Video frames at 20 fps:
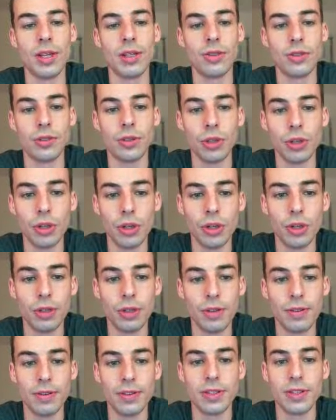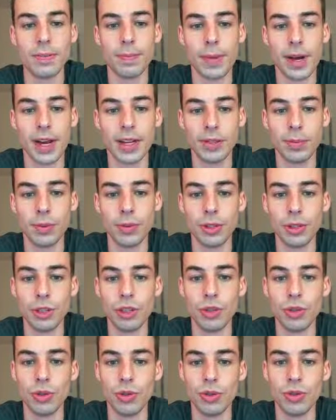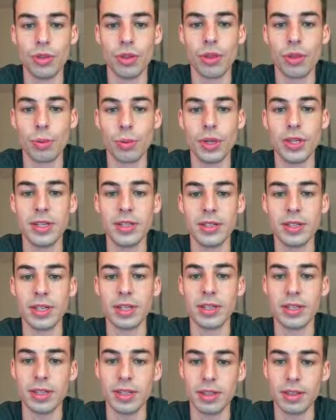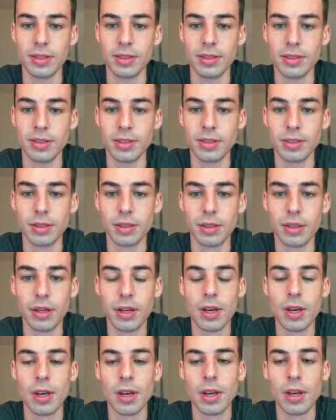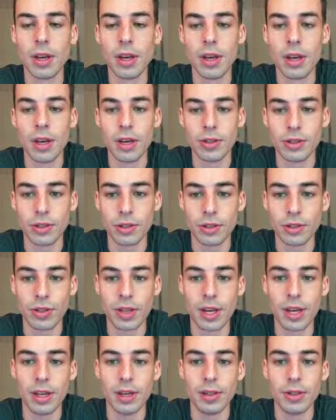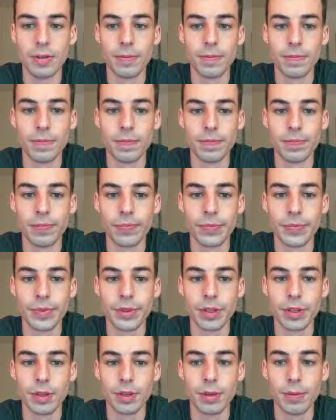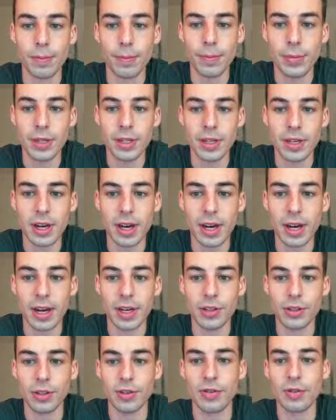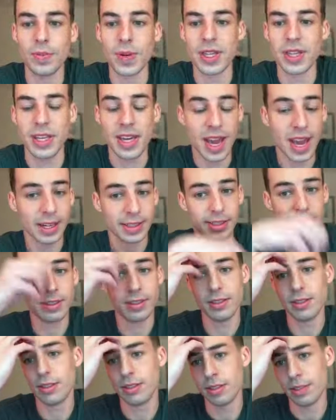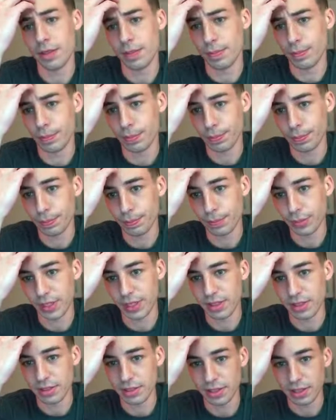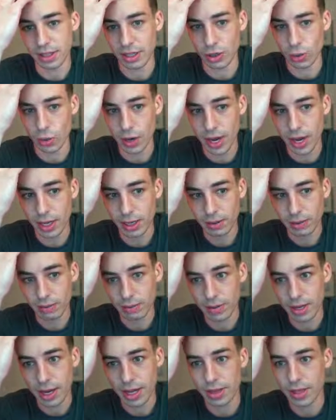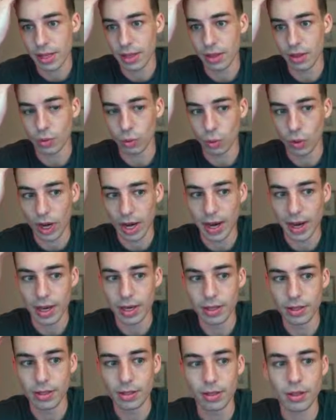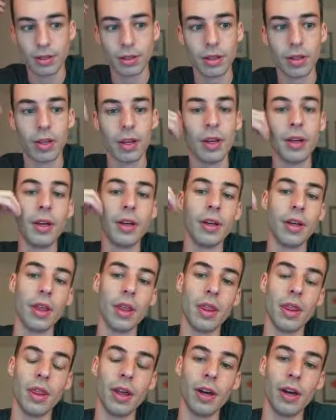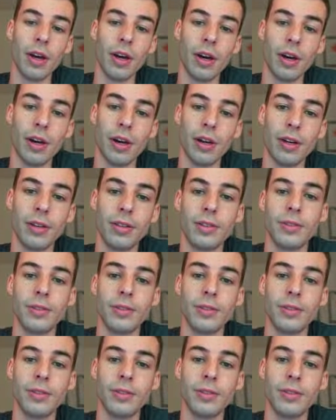is good if it's impossible to choose 3 distinct indices, such that bi, so if you make the x's the places in the array, and then the y's the